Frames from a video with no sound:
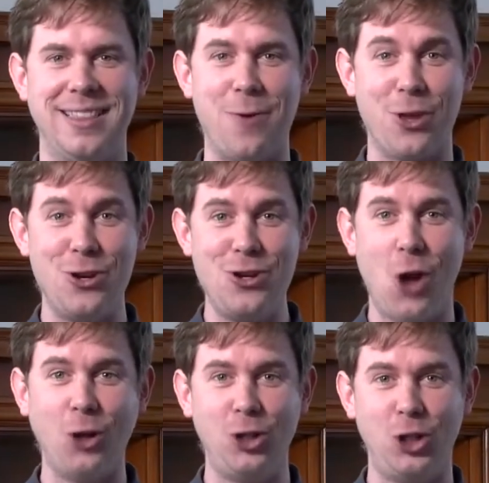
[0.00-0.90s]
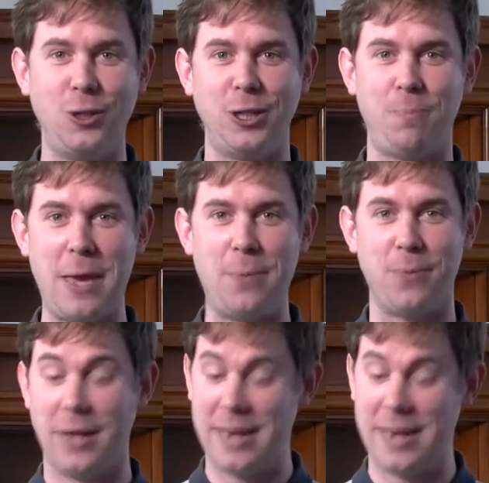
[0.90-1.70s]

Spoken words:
They were the non-Jewish people.